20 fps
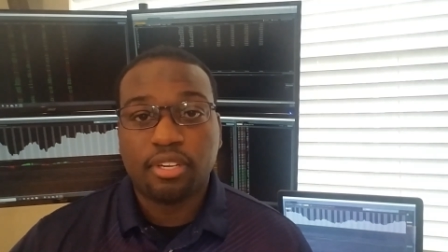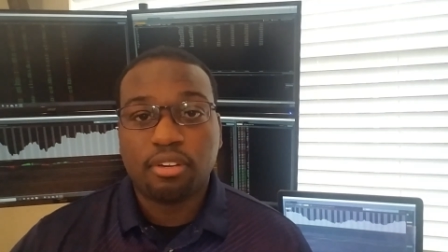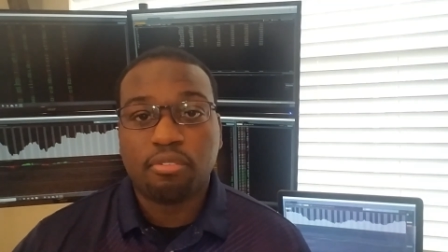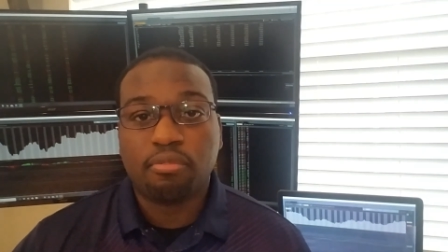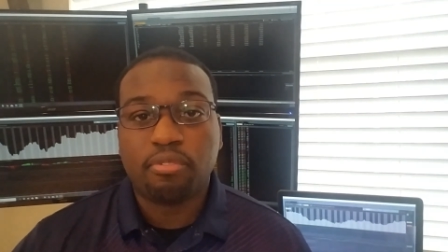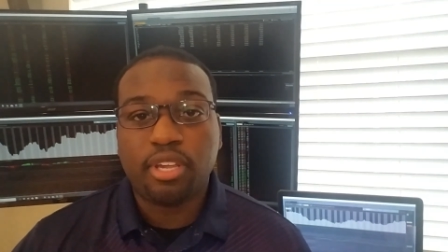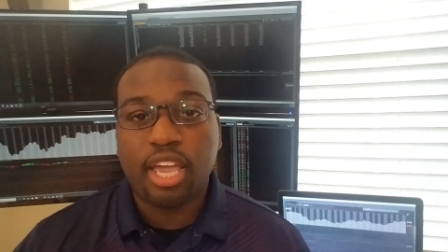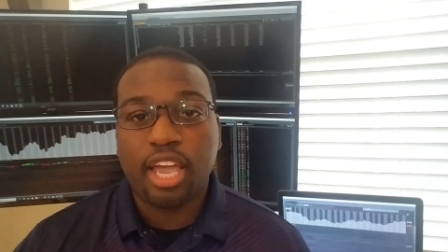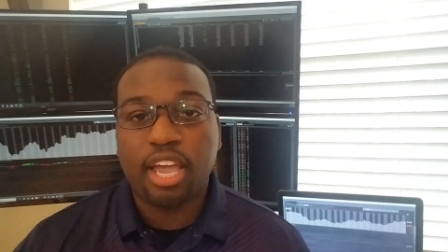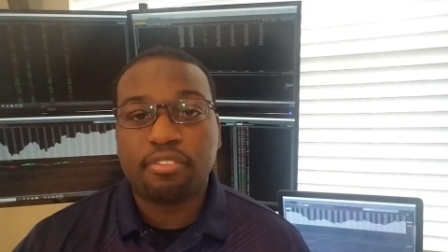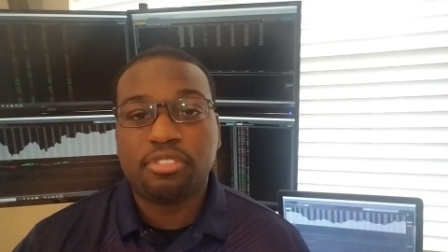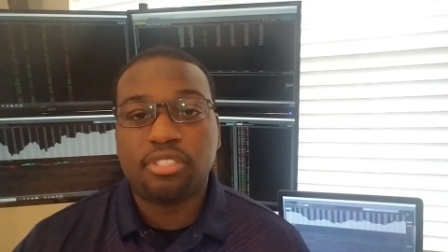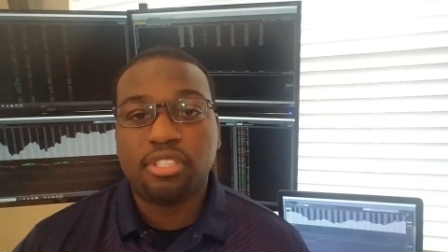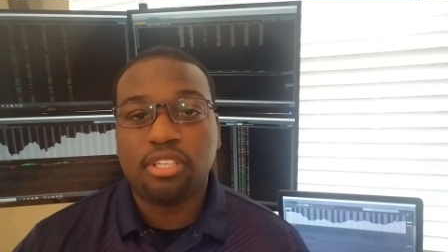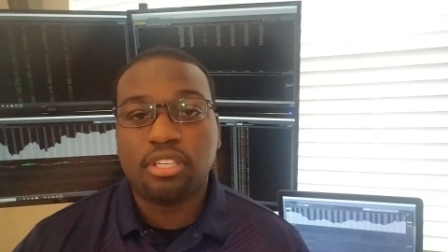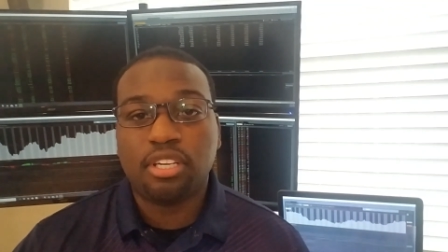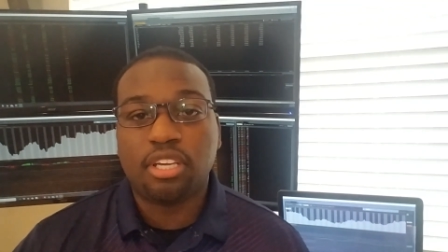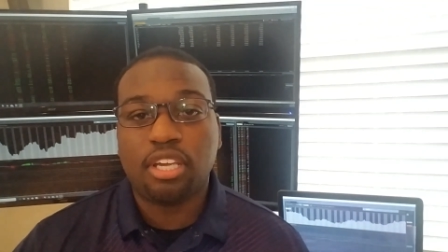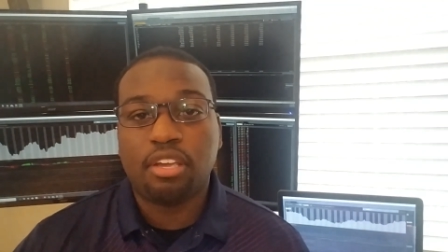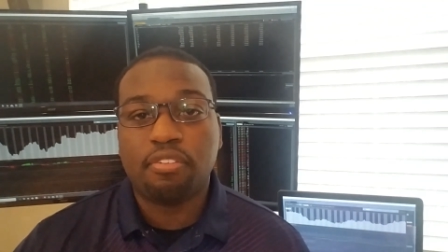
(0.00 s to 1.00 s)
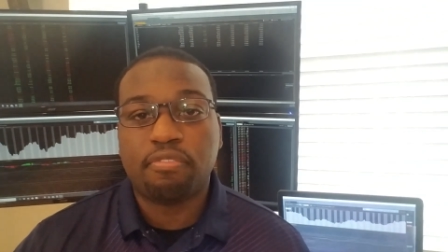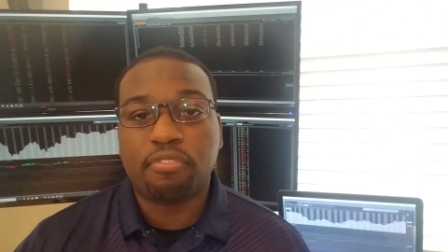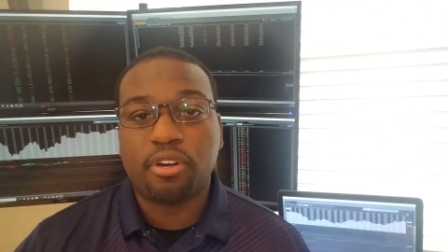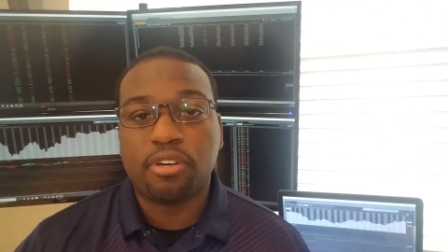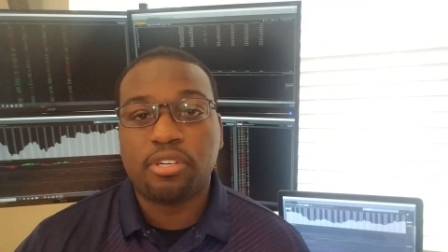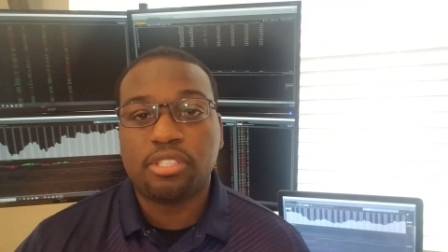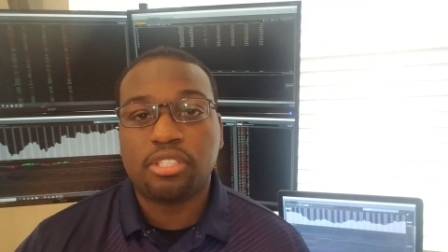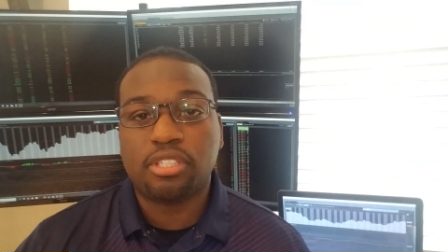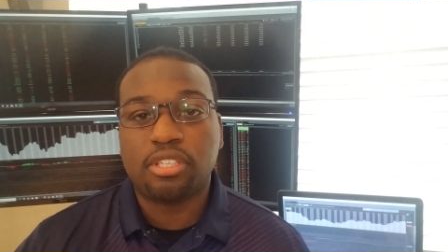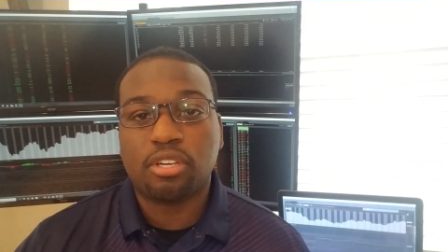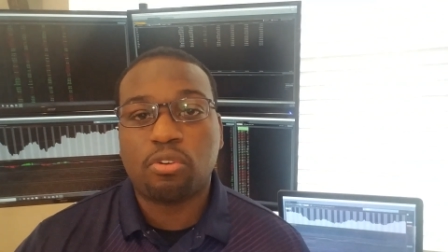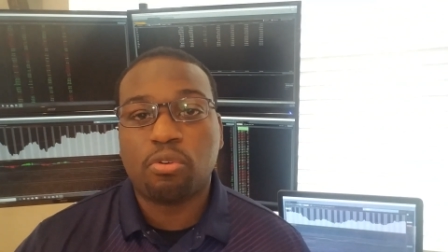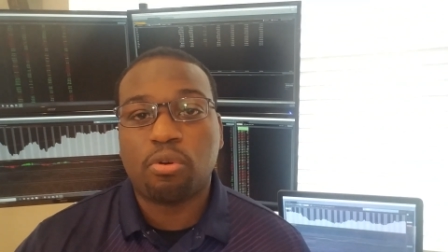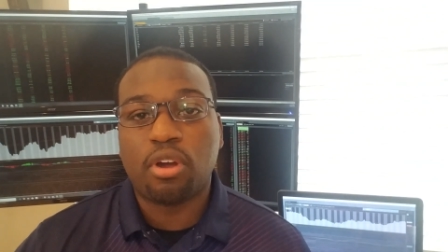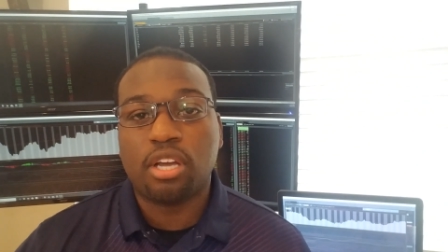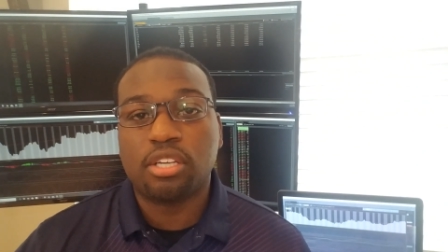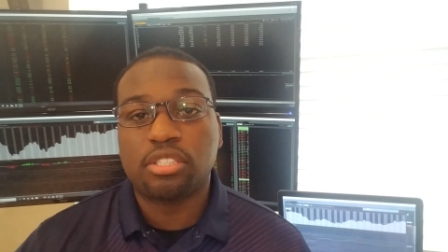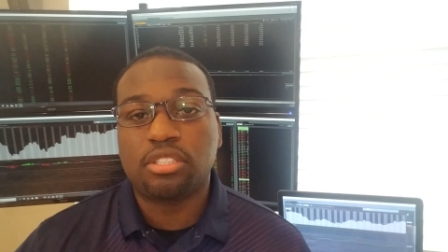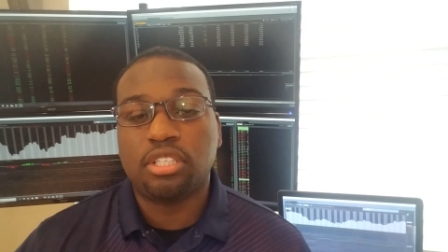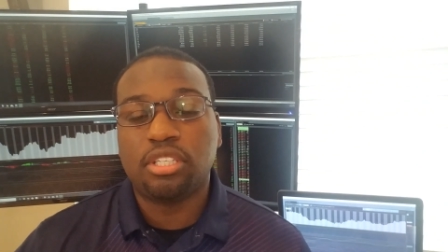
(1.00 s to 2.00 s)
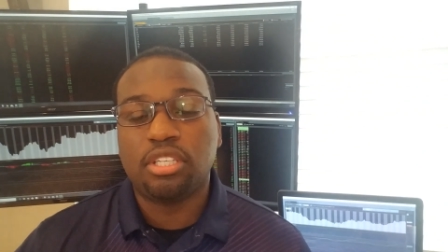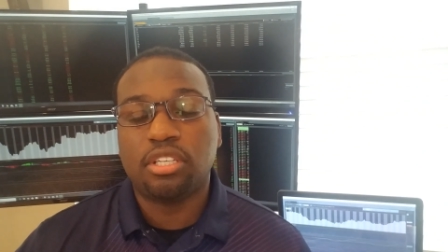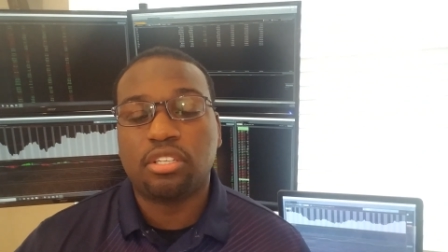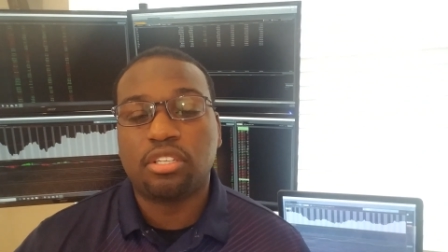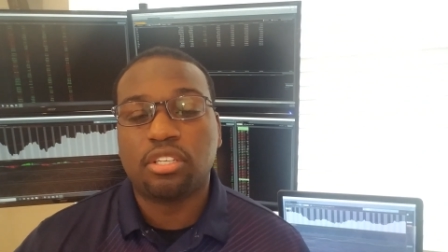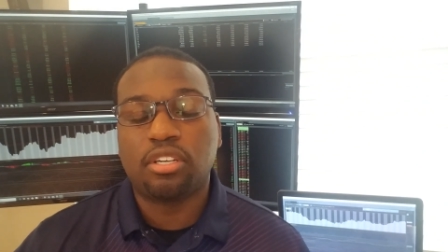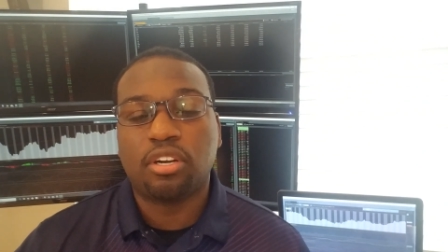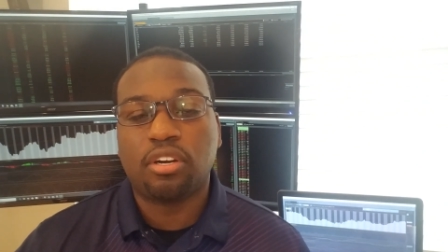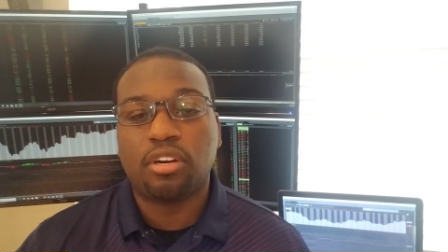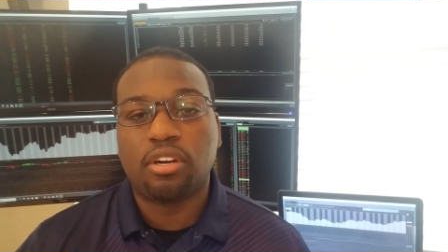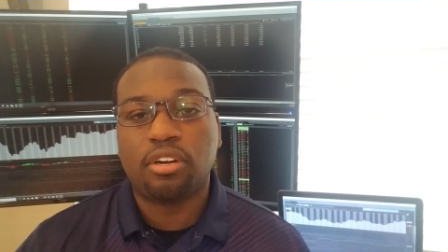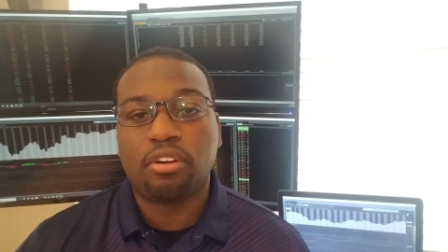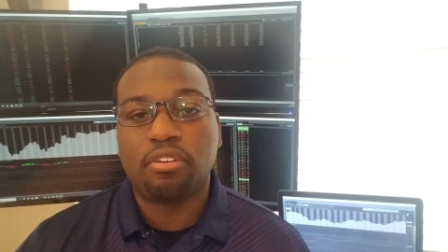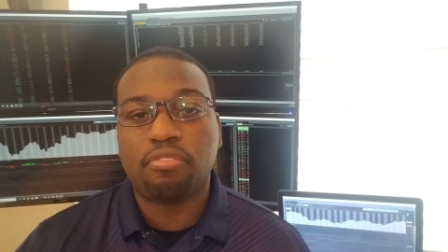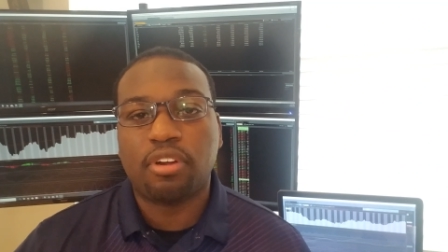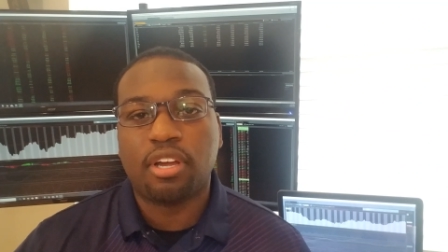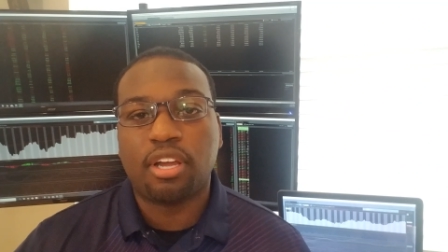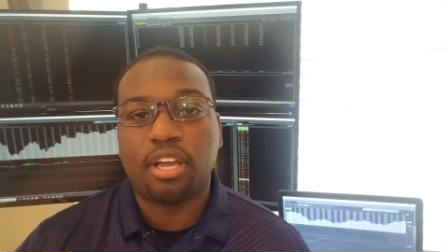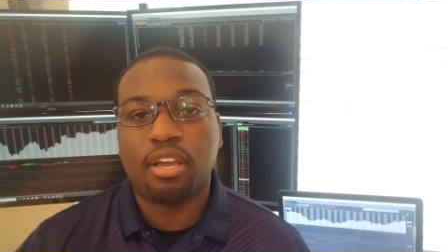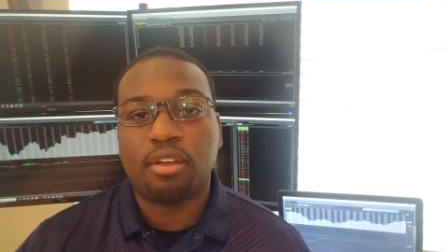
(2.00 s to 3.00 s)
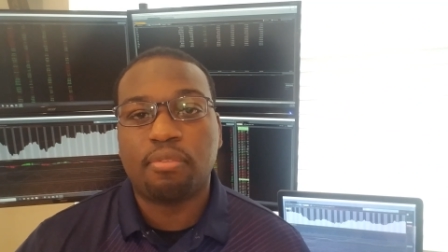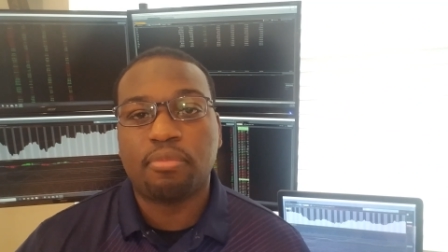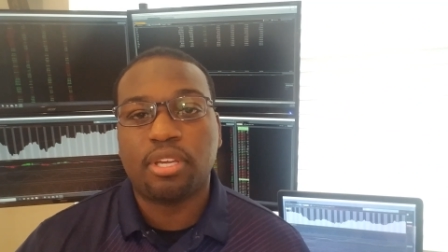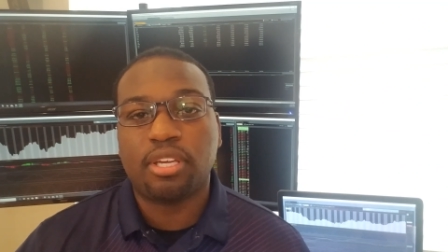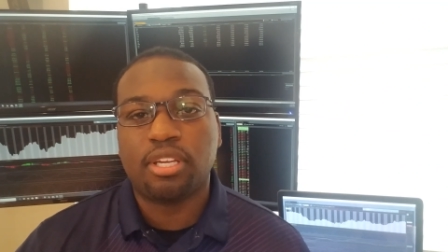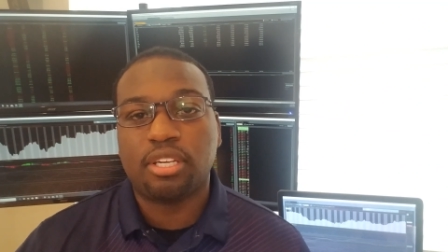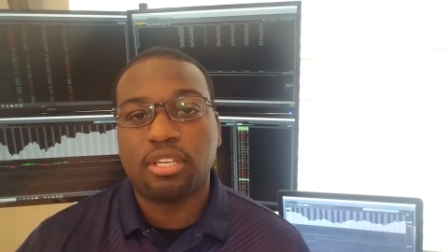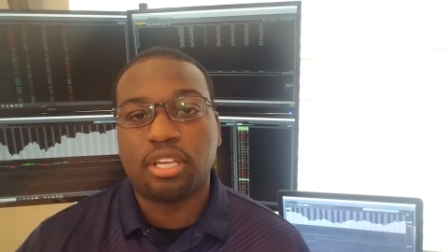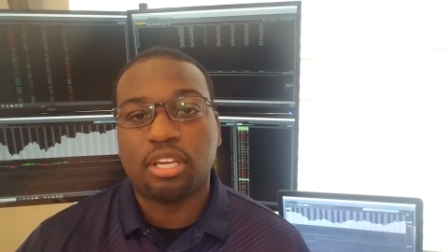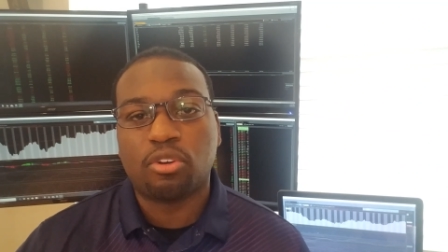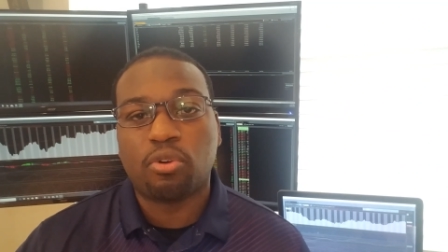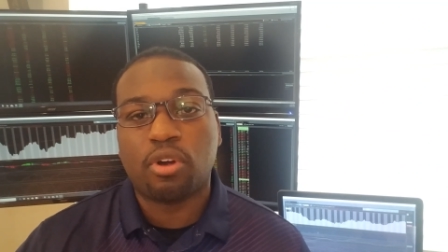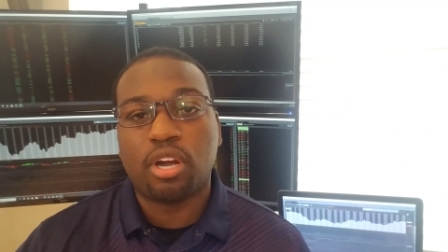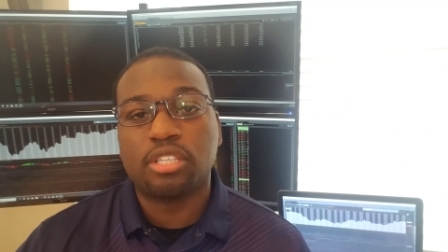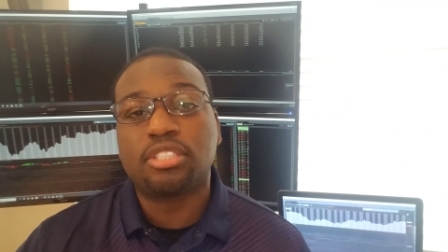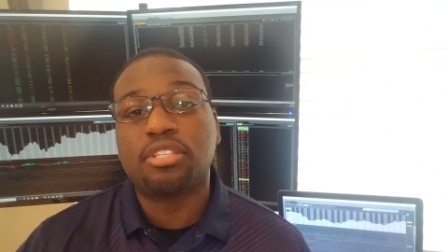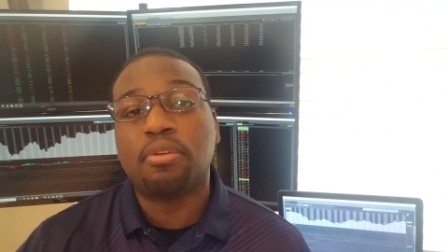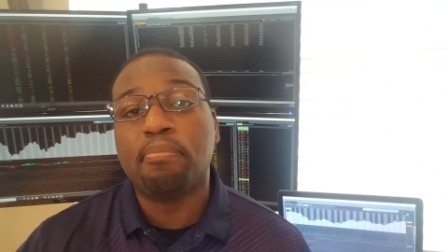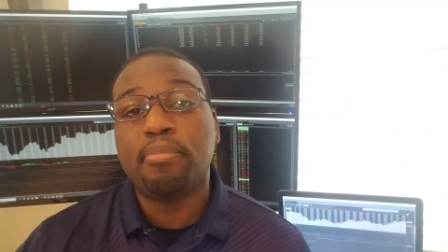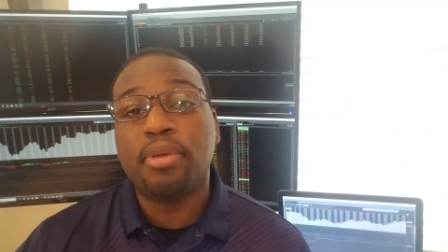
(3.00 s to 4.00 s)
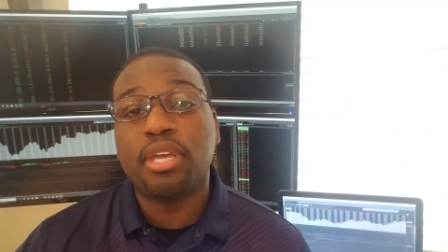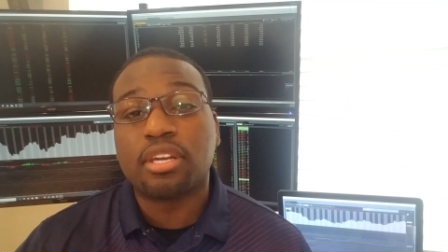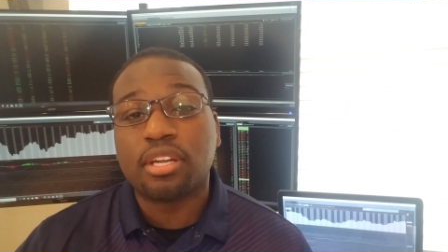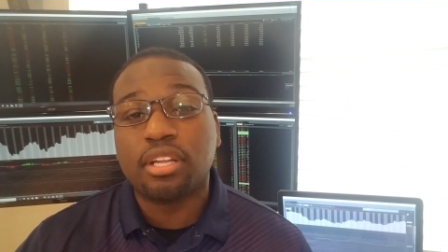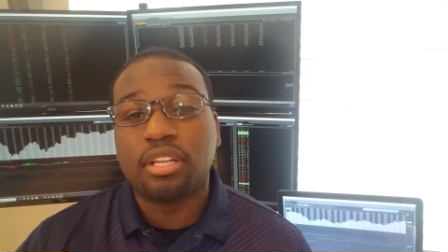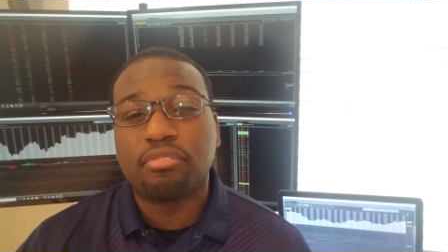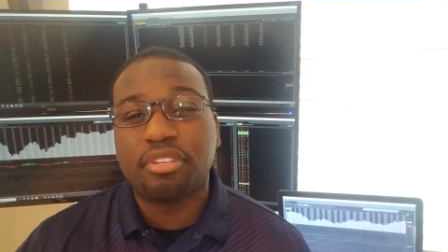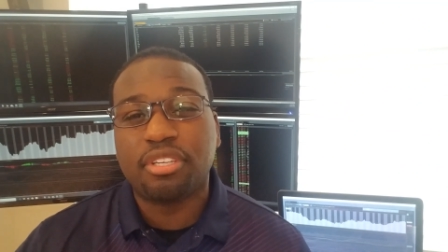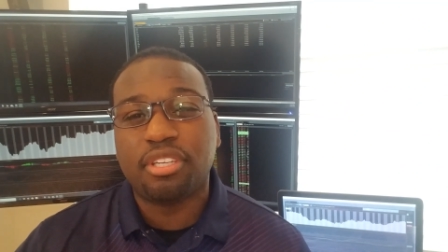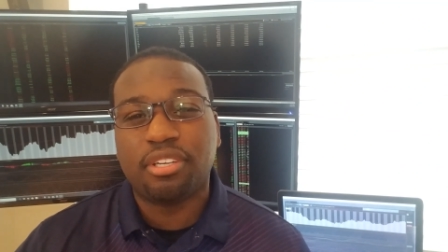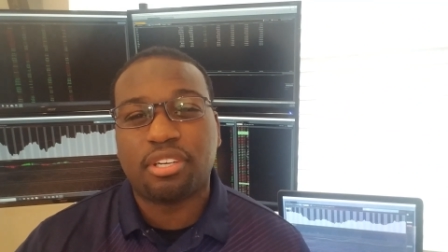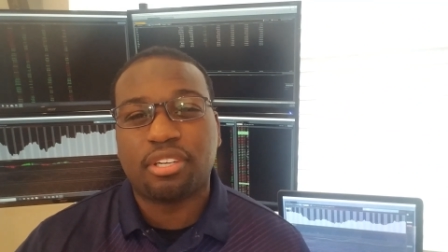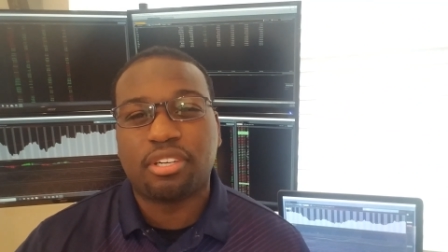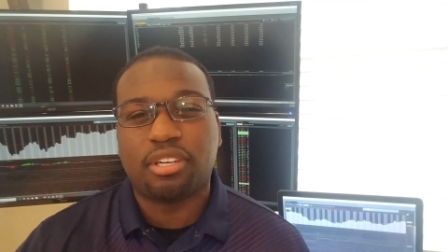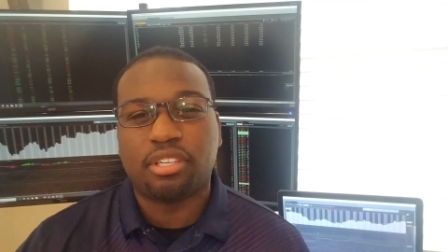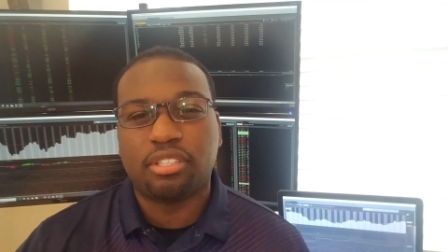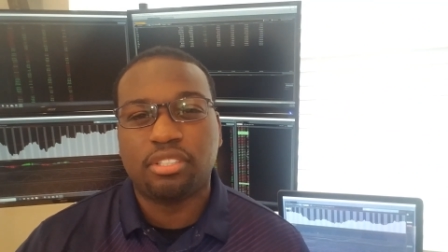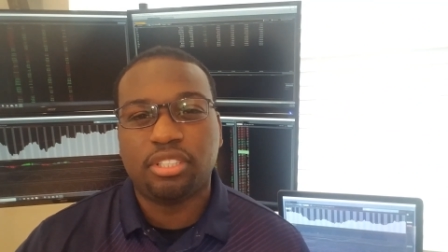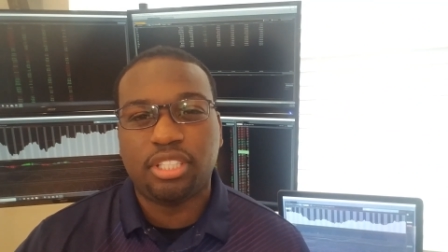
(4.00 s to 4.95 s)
We have seen an inversion across the yield curve and across the middle of the